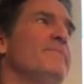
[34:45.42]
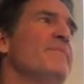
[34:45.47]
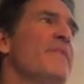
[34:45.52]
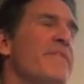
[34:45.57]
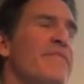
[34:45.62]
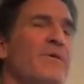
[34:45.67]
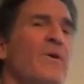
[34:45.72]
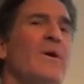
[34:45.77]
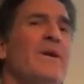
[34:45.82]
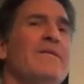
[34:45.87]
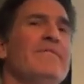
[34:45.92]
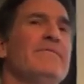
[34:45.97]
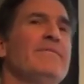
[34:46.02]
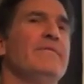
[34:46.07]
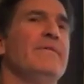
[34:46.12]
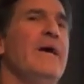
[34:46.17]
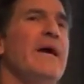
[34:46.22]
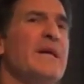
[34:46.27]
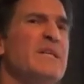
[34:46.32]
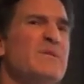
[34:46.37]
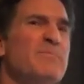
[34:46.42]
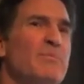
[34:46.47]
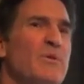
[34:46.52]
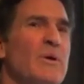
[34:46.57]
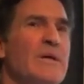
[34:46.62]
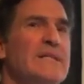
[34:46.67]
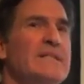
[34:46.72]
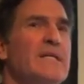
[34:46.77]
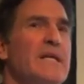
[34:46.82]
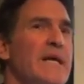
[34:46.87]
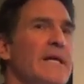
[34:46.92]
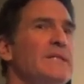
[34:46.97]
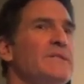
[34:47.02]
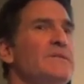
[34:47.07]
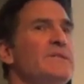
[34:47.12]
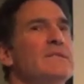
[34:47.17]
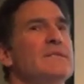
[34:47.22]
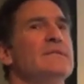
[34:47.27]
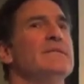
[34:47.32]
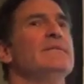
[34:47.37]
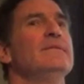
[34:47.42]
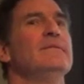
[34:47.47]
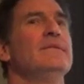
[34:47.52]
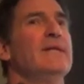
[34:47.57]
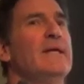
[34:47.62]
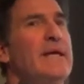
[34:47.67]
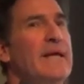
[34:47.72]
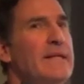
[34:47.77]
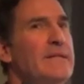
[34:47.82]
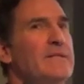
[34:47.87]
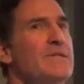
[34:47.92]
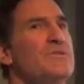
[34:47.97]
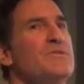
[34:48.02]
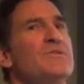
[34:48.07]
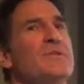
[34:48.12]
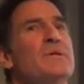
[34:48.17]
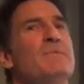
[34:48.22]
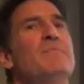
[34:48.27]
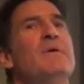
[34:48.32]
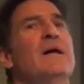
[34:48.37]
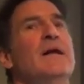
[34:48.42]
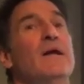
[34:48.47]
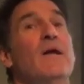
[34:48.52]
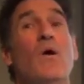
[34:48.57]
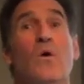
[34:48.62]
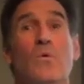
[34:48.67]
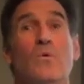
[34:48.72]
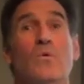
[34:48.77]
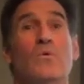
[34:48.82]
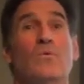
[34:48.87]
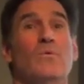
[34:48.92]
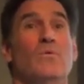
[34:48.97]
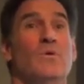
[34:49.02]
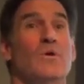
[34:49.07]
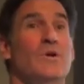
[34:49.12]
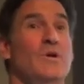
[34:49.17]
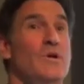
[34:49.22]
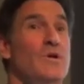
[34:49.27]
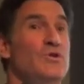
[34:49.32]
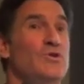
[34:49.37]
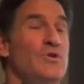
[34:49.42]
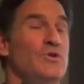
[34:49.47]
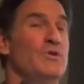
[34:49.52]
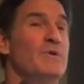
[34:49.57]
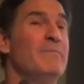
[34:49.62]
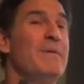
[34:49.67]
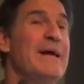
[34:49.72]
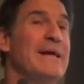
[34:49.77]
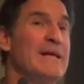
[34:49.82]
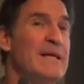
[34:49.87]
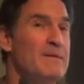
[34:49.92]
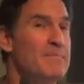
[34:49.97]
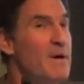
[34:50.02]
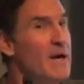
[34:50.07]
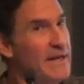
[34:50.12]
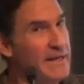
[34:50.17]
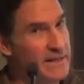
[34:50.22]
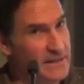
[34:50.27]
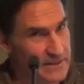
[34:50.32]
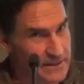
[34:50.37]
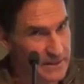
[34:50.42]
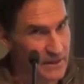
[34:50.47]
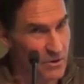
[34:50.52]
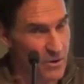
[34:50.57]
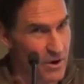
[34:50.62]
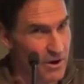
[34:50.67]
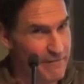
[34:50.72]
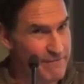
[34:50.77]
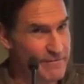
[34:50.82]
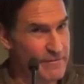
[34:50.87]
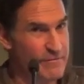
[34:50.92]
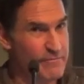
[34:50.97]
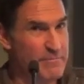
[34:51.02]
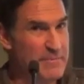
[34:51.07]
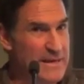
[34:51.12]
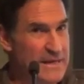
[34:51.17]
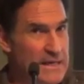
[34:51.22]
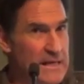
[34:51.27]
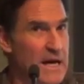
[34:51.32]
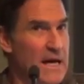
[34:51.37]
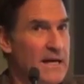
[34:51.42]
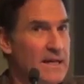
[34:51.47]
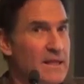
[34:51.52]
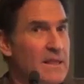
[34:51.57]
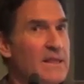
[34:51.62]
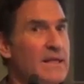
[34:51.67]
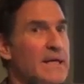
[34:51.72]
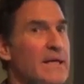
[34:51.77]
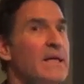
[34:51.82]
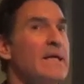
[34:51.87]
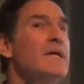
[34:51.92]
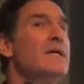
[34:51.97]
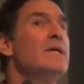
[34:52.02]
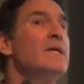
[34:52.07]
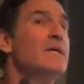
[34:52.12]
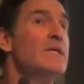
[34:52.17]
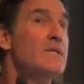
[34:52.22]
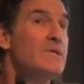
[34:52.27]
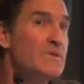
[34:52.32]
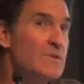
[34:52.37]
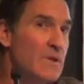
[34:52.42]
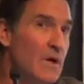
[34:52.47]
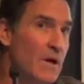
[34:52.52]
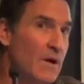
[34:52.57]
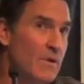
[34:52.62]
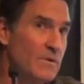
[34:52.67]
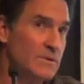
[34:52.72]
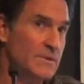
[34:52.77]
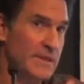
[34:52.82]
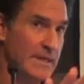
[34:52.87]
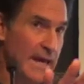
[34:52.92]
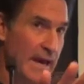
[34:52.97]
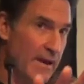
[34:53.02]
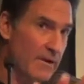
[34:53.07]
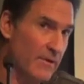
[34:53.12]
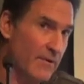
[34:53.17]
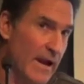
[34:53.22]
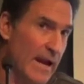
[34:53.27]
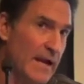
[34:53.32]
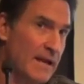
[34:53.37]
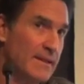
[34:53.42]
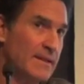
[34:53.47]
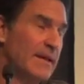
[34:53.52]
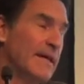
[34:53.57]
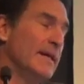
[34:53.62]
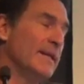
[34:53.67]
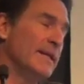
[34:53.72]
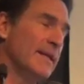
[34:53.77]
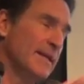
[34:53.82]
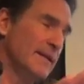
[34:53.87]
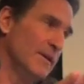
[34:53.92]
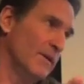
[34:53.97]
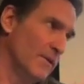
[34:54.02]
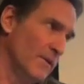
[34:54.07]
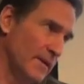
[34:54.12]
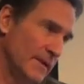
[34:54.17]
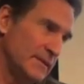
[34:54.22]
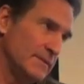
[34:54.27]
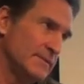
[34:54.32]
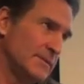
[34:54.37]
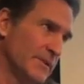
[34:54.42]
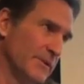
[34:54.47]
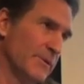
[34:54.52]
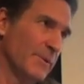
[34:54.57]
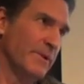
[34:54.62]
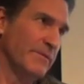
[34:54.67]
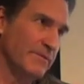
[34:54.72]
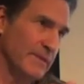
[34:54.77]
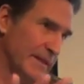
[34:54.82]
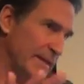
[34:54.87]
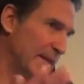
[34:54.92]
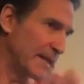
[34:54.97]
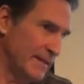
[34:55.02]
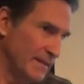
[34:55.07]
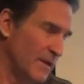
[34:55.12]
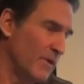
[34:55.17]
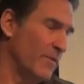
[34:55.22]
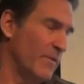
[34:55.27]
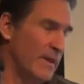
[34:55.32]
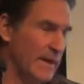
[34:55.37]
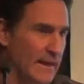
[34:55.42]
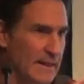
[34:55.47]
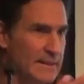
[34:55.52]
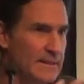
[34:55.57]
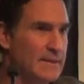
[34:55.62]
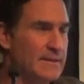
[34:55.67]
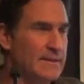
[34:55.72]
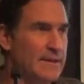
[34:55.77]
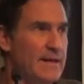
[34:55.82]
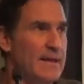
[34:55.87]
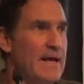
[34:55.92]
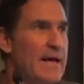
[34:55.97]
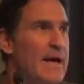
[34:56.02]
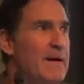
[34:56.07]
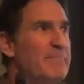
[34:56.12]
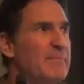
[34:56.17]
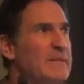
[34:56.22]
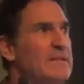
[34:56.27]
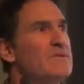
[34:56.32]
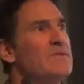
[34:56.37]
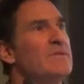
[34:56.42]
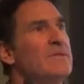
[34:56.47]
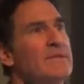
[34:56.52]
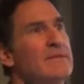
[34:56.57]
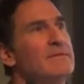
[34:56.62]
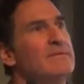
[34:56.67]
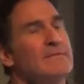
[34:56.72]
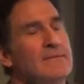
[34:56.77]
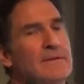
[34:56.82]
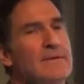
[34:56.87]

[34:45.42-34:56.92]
the thought of exploitation enters their mind. Oh, so you're making money, you know, off of me kind of thing. So to counteract that, and I know intuitively, I know that that happens, and